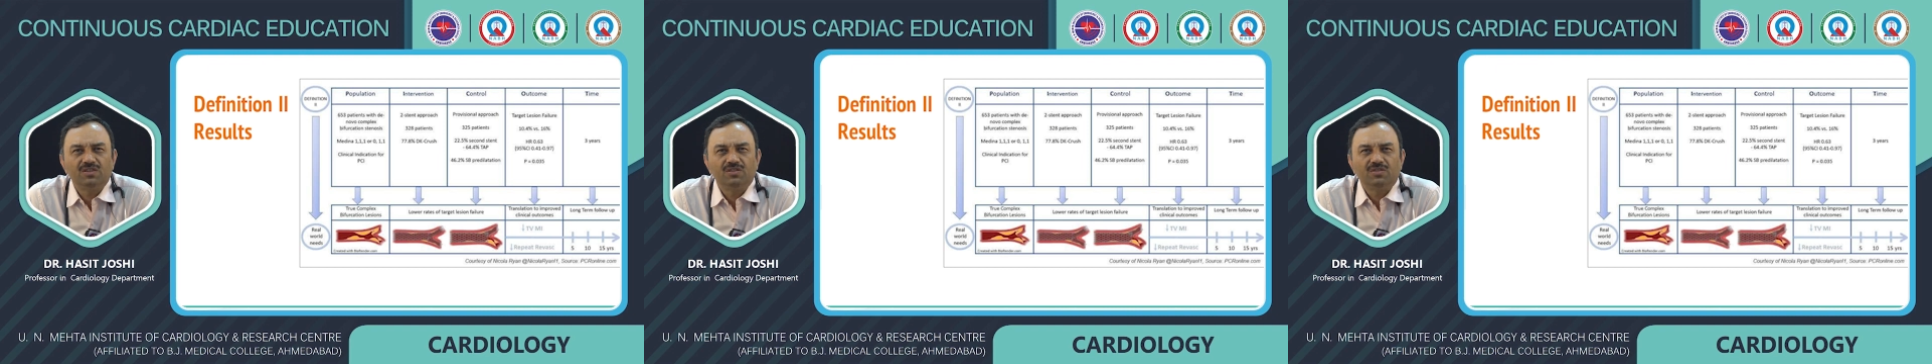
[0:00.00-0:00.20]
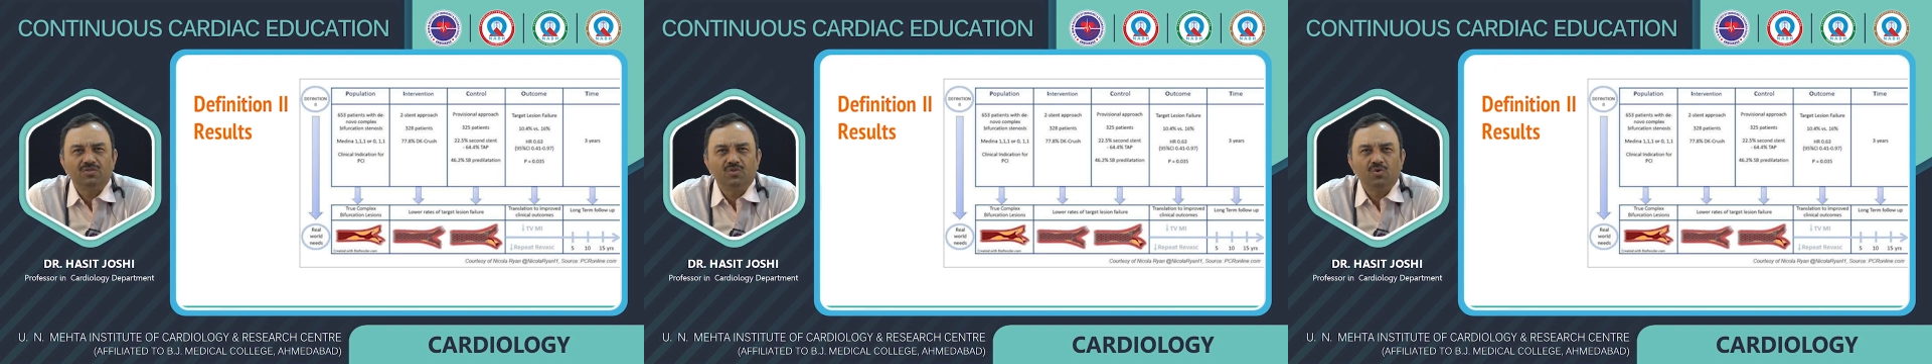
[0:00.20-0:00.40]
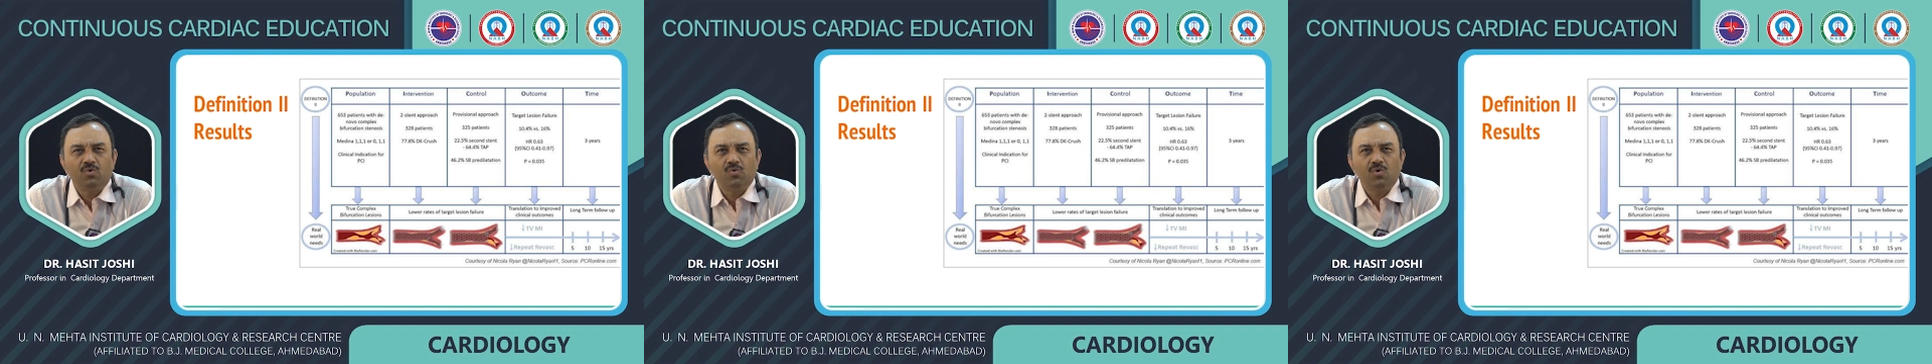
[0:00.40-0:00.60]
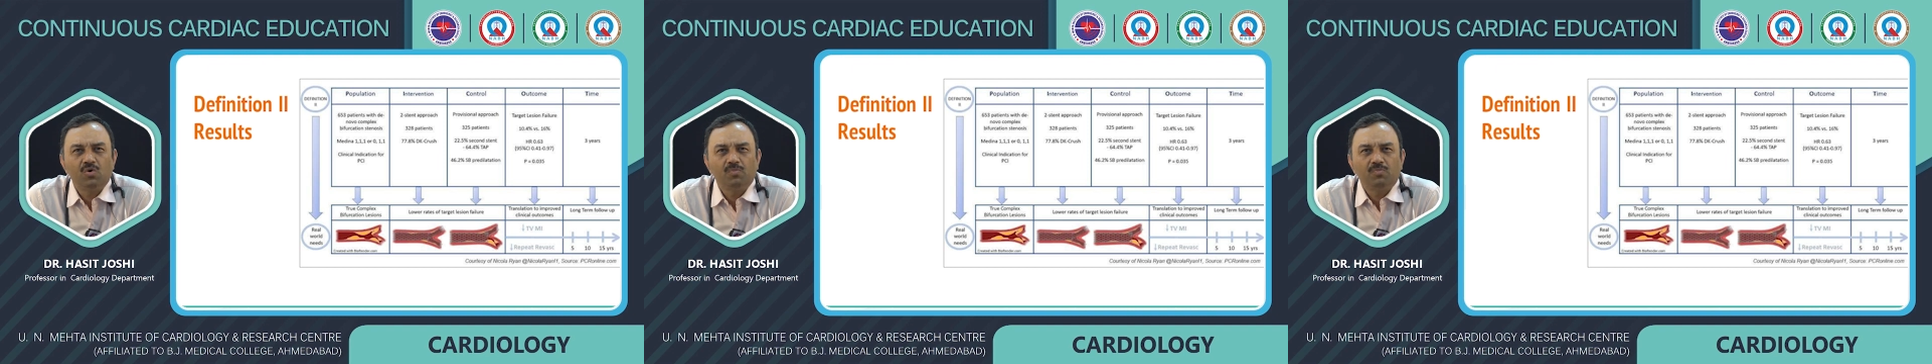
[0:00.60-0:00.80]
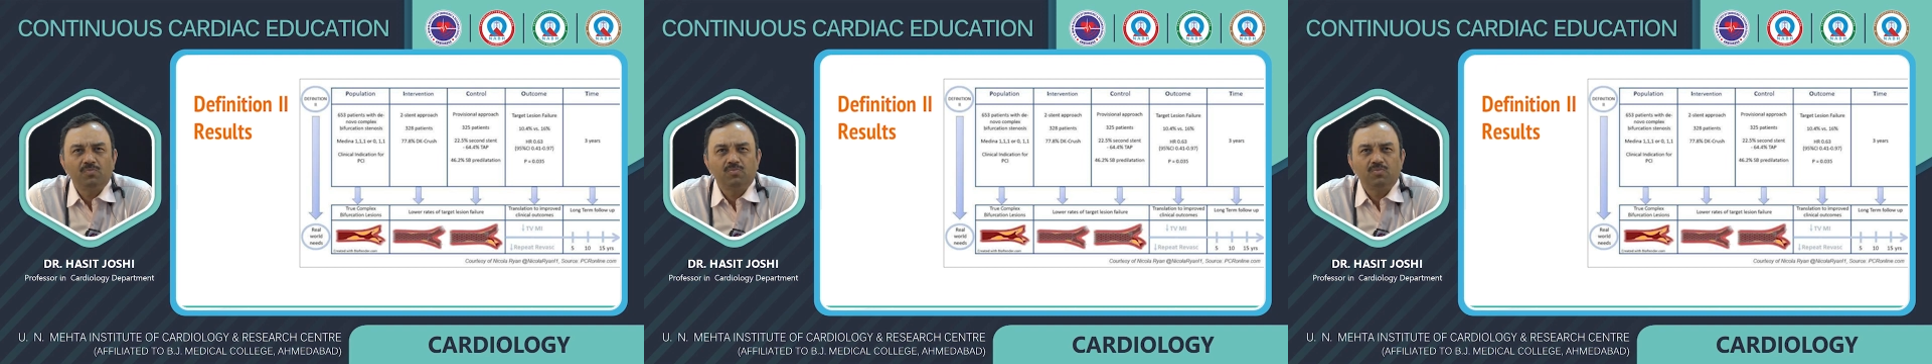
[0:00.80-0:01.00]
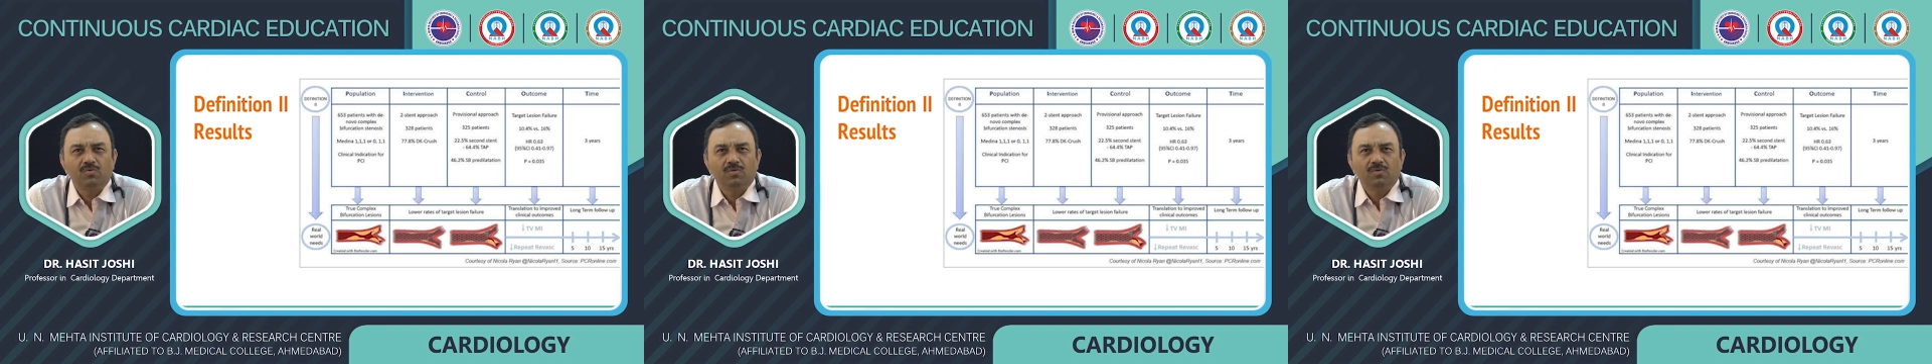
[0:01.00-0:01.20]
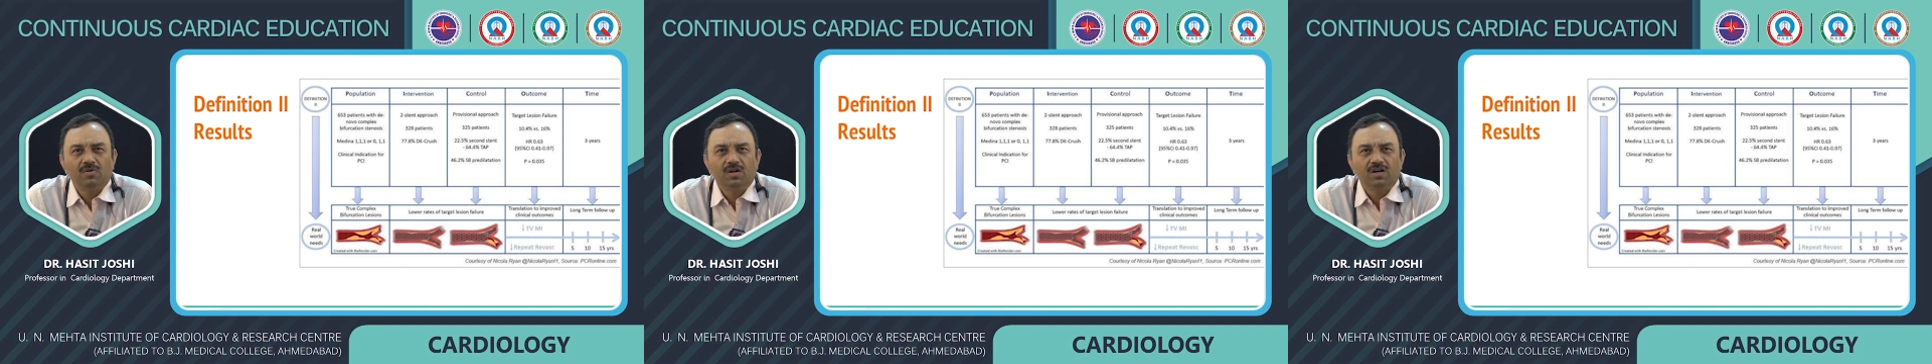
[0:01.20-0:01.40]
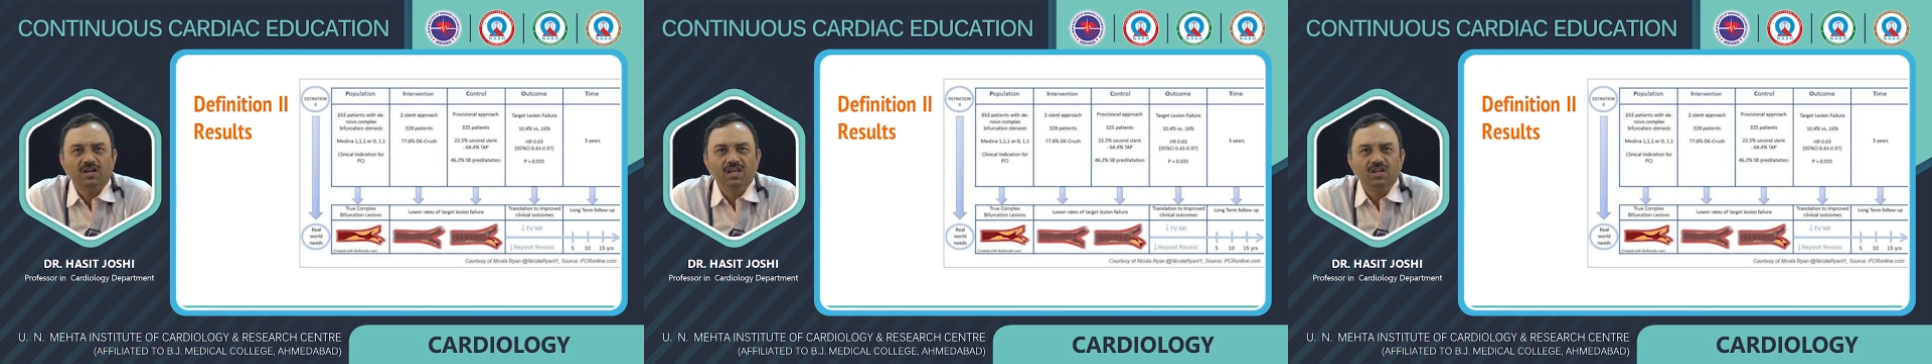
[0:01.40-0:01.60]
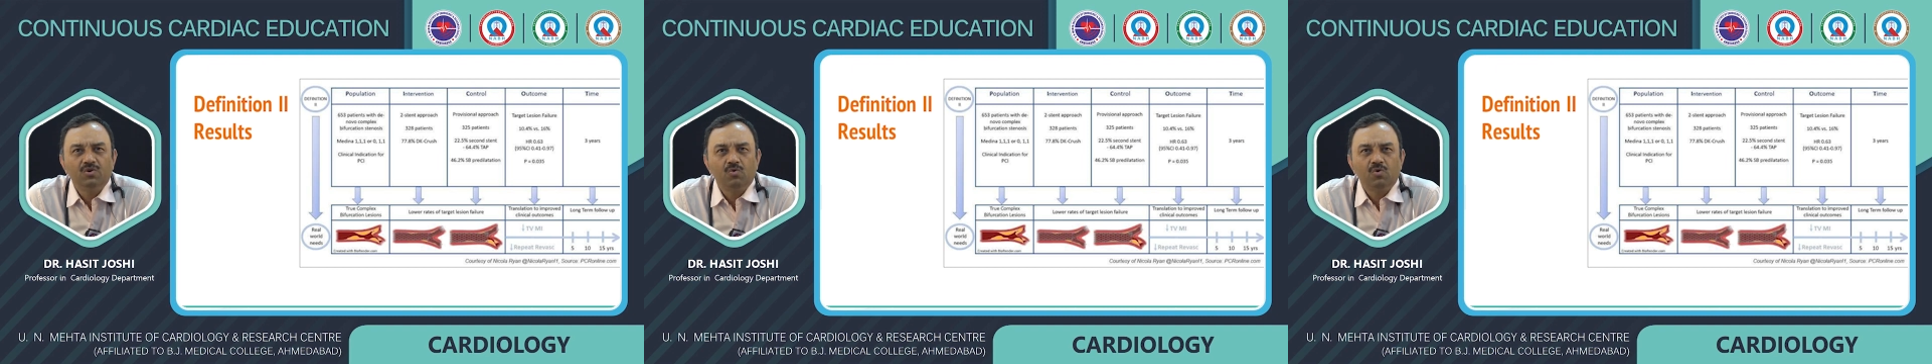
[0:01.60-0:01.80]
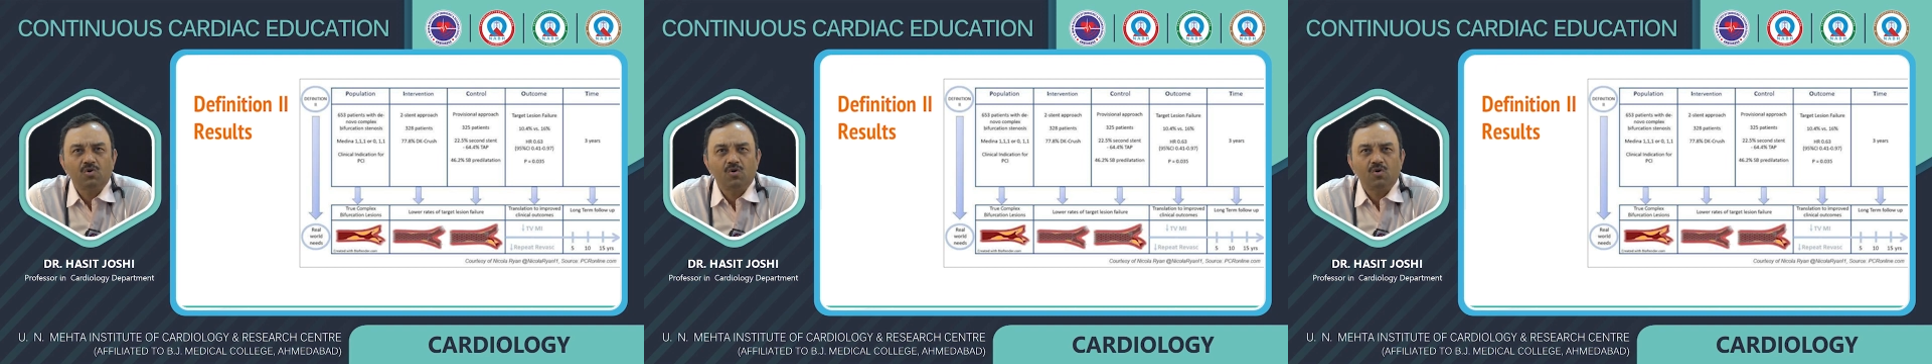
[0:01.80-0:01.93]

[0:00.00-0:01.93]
de novo